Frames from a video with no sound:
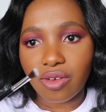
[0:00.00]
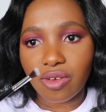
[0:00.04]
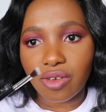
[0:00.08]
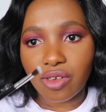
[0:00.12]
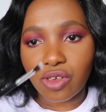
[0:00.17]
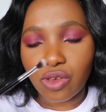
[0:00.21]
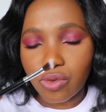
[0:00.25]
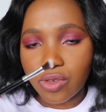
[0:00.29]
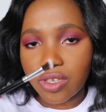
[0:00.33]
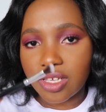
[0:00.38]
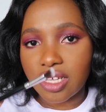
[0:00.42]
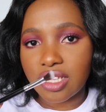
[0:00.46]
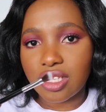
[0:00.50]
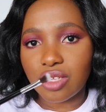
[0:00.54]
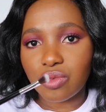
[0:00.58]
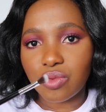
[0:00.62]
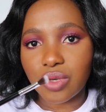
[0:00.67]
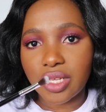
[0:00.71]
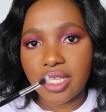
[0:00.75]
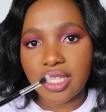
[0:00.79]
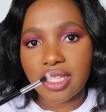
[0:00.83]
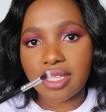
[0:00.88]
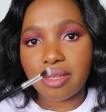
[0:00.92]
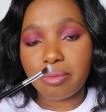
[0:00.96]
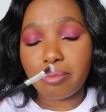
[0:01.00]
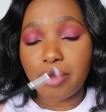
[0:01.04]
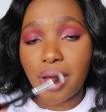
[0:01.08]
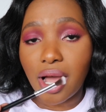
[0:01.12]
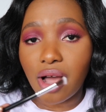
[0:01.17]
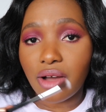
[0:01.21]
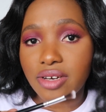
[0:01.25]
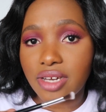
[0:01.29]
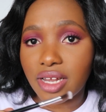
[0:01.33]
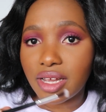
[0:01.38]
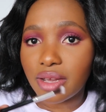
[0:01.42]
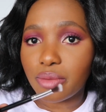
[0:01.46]
use it with
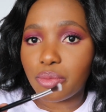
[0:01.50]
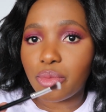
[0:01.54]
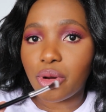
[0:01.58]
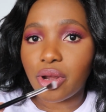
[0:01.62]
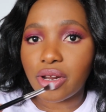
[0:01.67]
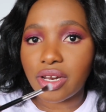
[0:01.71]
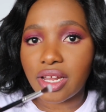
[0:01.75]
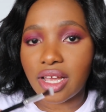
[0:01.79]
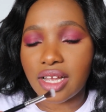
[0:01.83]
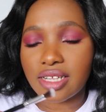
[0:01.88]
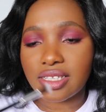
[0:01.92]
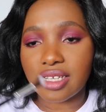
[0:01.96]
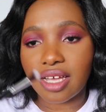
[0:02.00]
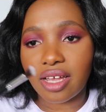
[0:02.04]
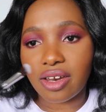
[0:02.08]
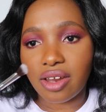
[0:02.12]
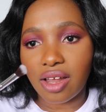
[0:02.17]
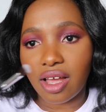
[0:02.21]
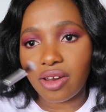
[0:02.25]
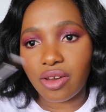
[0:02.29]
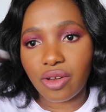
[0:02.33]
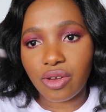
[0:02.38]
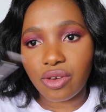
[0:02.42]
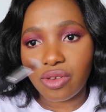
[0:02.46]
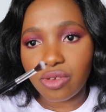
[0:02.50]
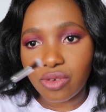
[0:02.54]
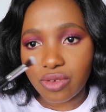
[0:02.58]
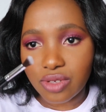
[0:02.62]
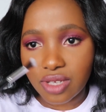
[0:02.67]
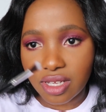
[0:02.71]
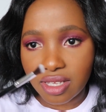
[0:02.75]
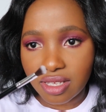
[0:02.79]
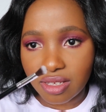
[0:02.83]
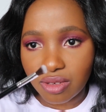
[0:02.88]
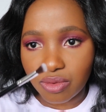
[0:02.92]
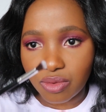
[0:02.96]
powder product, I don't
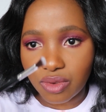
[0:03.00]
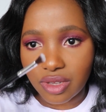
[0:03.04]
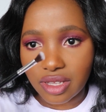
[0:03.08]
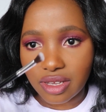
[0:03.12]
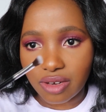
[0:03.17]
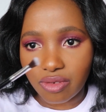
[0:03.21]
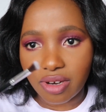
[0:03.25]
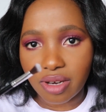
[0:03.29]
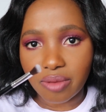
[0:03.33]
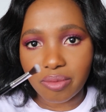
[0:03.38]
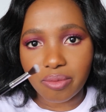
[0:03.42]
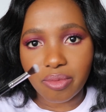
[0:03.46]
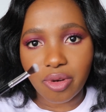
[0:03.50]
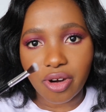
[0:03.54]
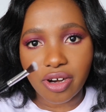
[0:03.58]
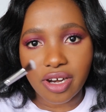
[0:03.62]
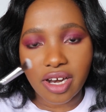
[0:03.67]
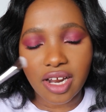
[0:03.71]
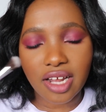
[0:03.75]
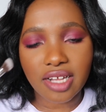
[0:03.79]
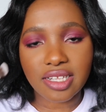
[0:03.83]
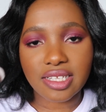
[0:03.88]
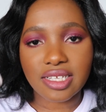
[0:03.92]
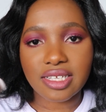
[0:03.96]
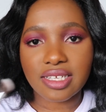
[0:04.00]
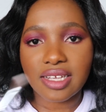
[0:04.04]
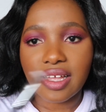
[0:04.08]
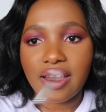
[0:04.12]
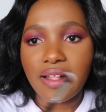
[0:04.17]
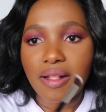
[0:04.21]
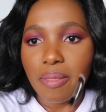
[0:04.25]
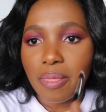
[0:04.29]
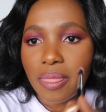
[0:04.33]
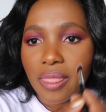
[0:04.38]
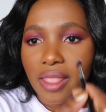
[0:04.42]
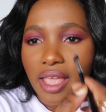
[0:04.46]
use it with cream products,
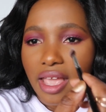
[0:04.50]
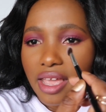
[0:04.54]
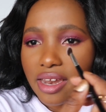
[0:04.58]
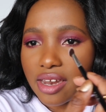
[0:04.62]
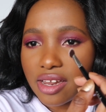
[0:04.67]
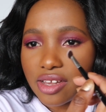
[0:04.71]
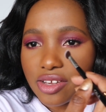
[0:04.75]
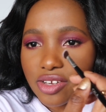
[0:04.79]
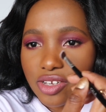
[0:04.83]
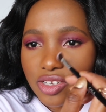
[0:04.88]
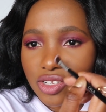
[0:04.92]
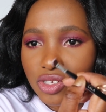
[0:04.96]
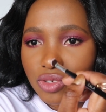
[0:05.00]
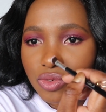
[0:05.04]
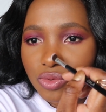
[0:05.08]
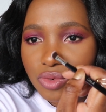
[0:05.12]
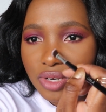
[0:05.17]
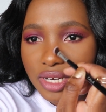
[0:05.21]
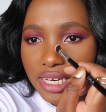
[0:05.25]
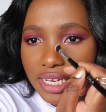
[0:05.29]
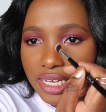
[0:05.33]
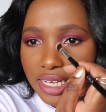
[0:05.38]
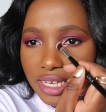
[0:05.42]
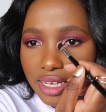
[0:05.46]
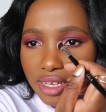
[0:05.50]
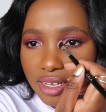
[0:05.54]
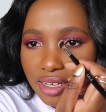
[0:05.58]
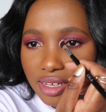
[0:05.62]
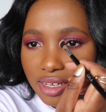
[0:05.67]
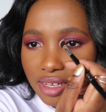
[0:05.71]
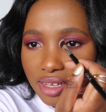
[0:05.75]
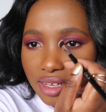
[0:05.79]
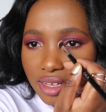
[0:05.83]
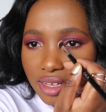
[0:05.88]
and it just really